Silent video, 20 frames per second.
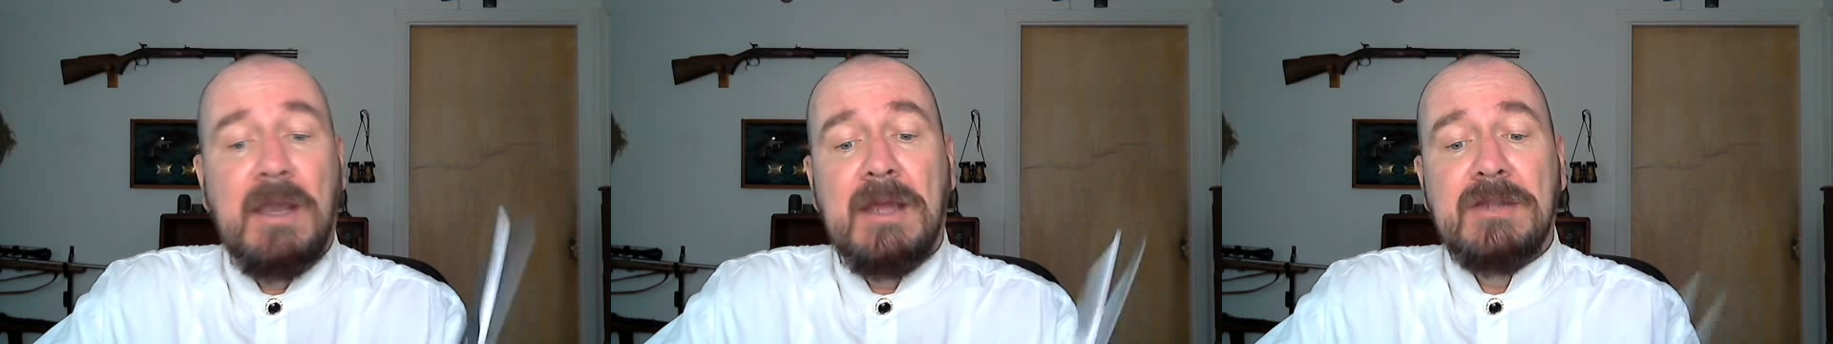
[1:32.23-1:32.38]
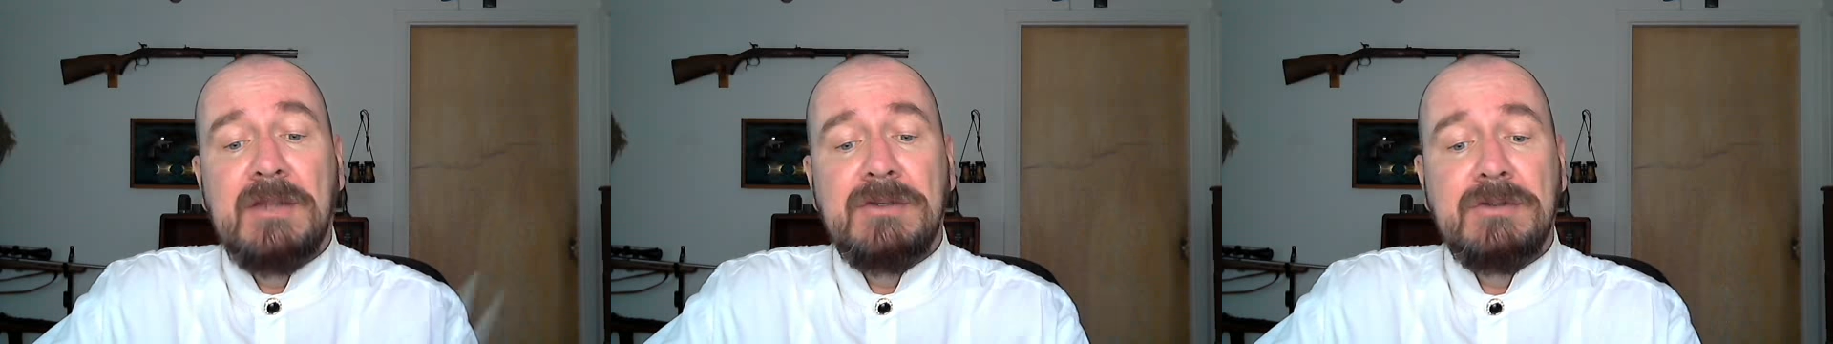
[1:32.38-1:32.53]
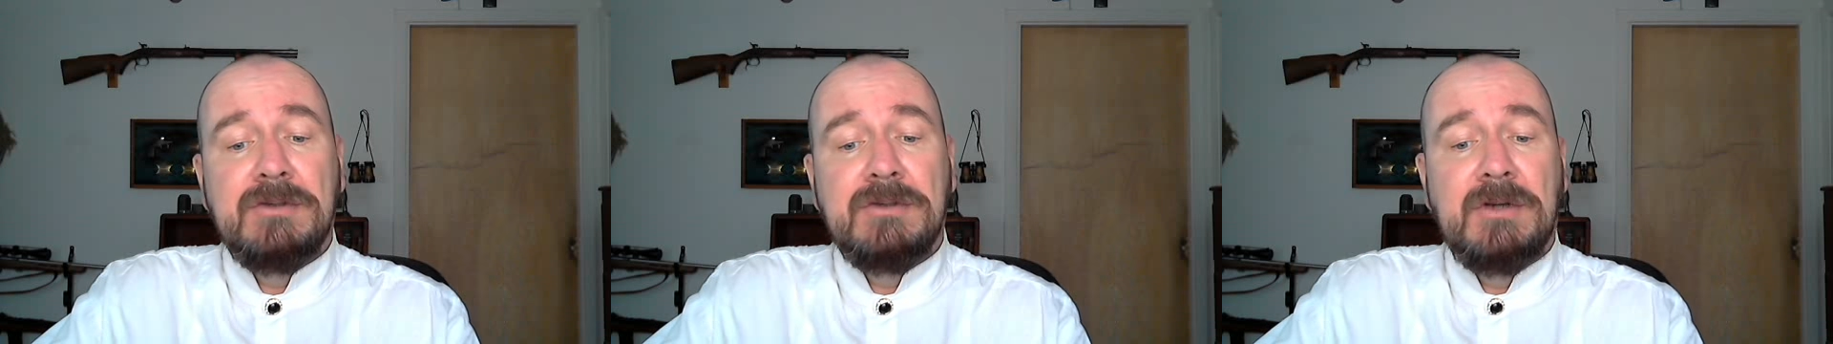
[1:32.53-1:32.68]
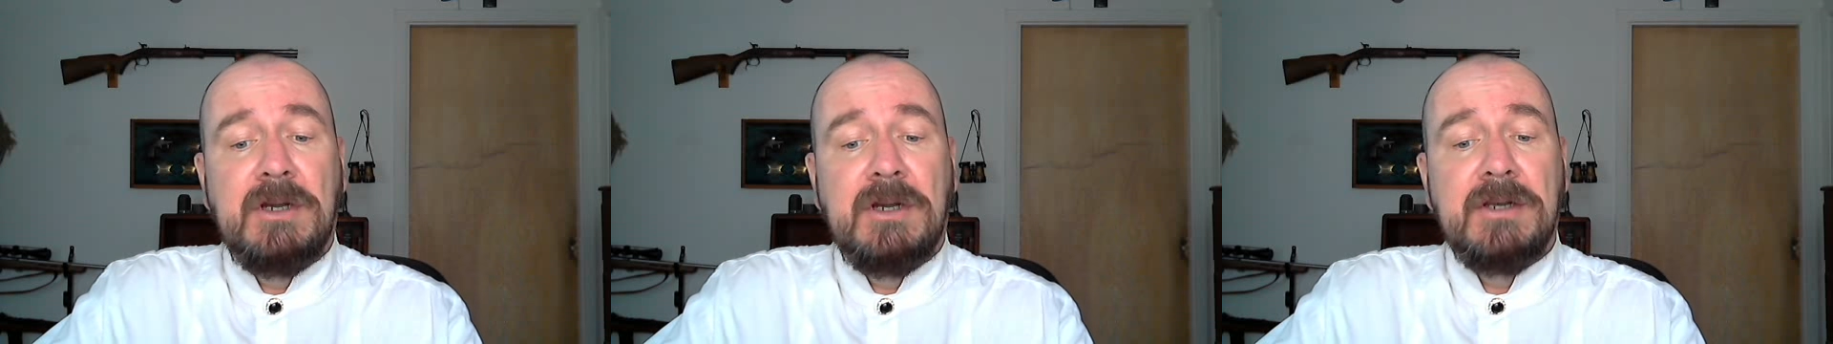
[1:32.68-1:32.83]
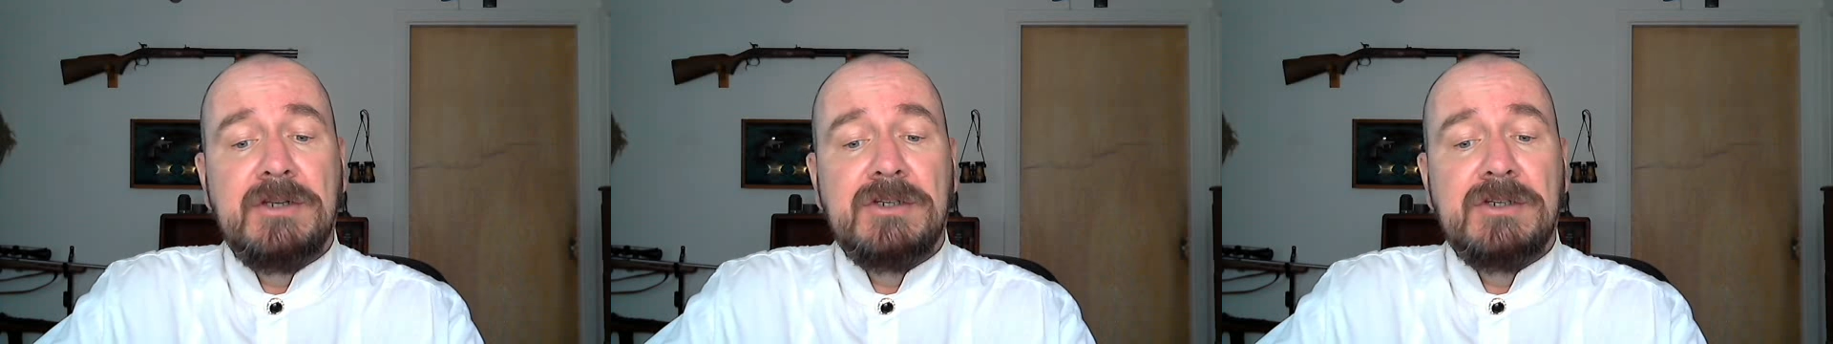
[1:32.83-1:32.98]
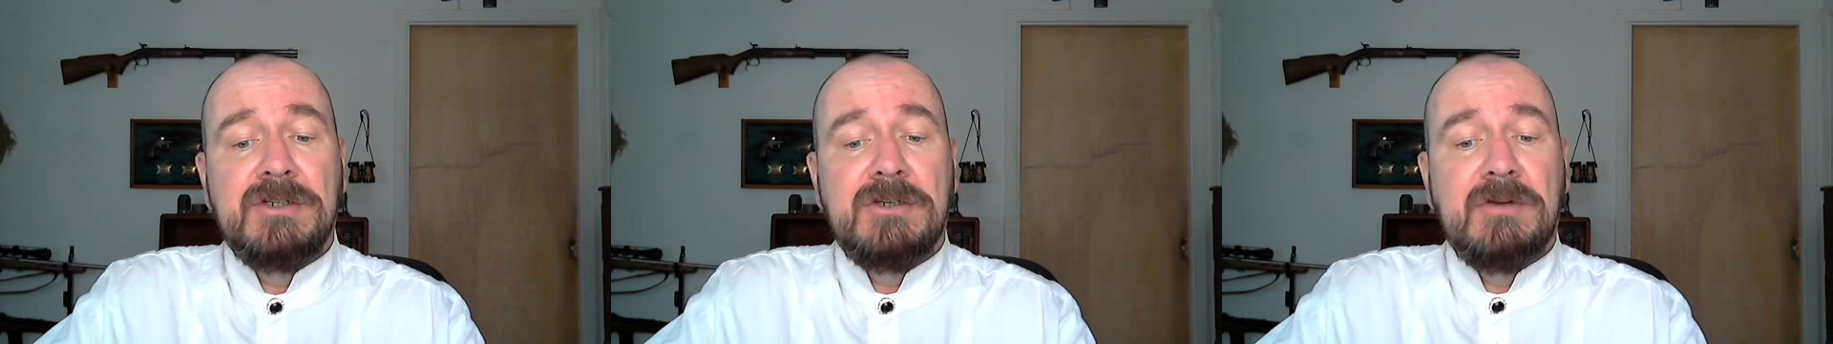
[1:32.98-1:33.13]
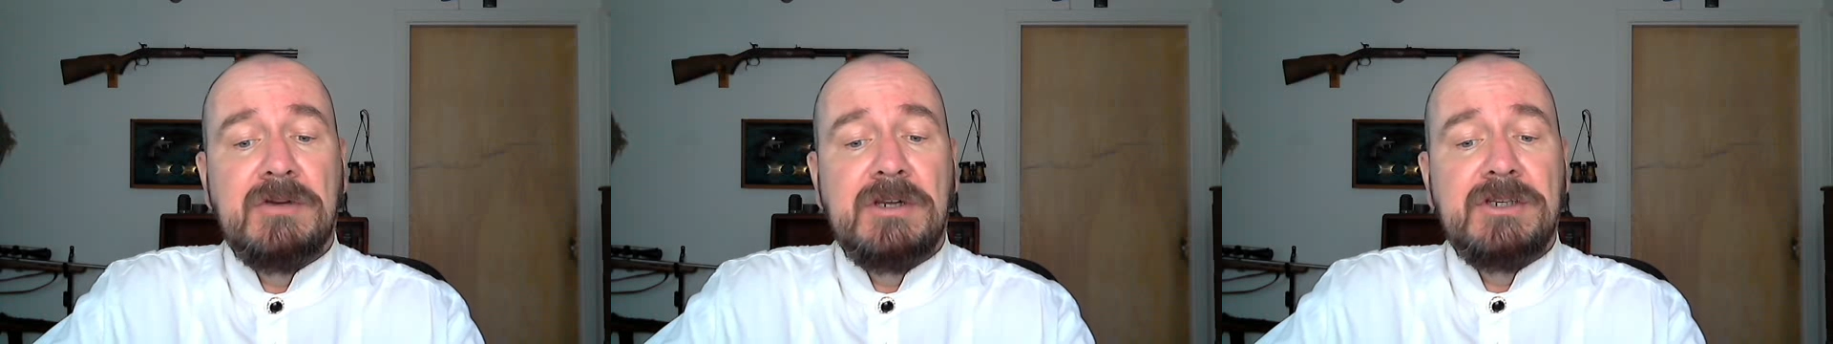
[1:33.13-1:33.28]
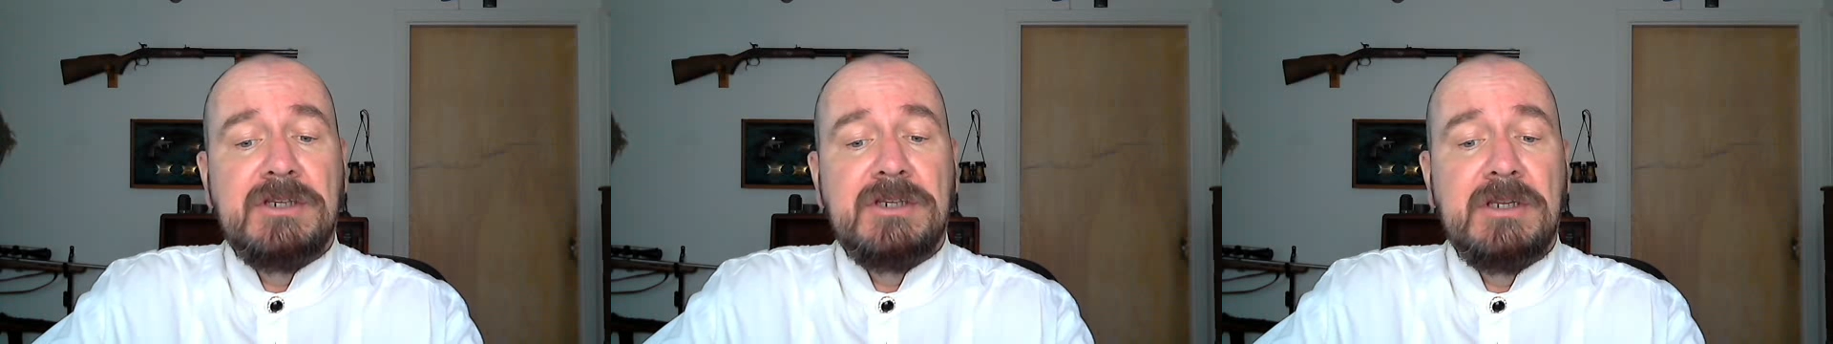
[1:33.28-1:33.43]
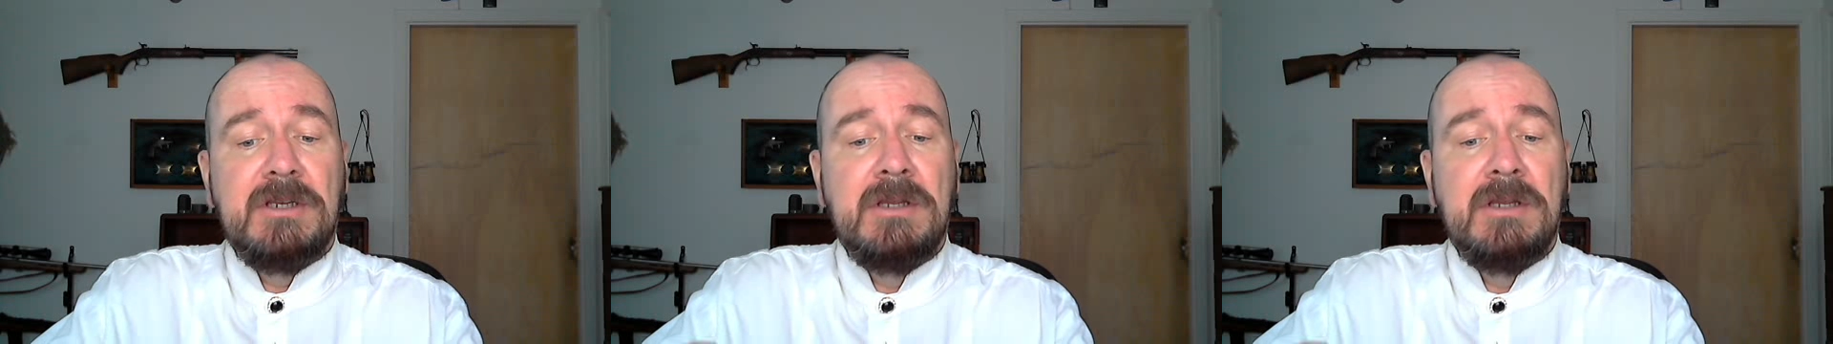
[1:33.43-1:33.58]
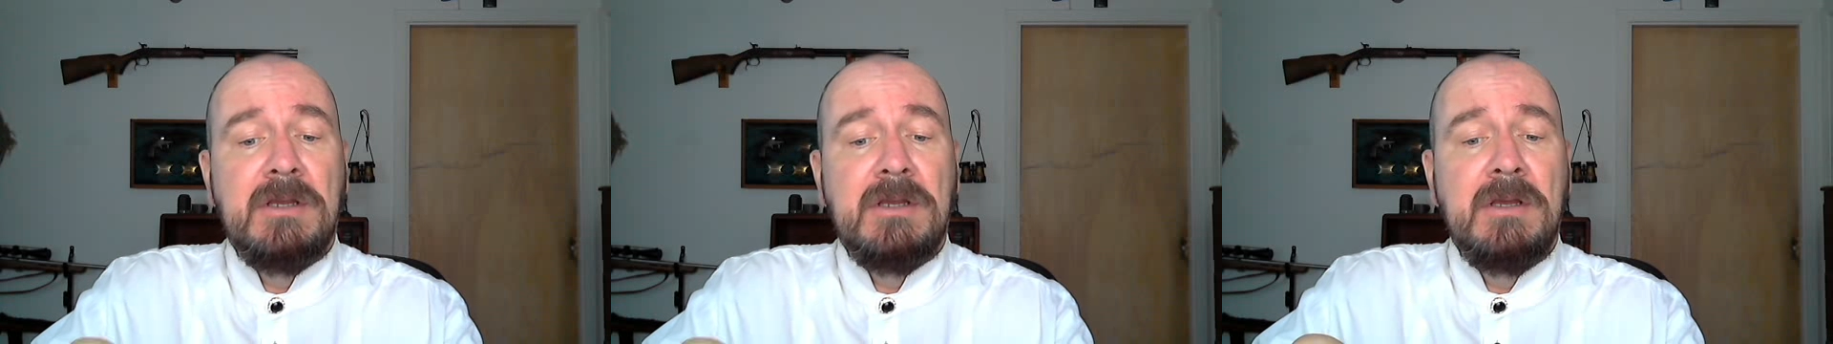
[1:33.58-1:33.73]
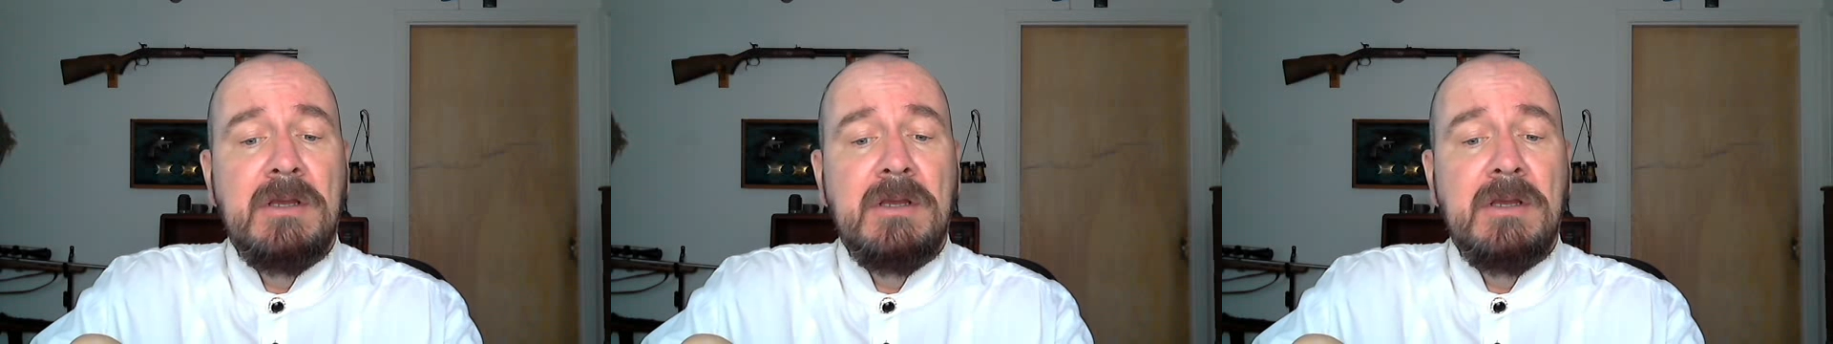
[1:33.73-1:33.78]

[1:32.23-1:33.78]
as you try to stretch it.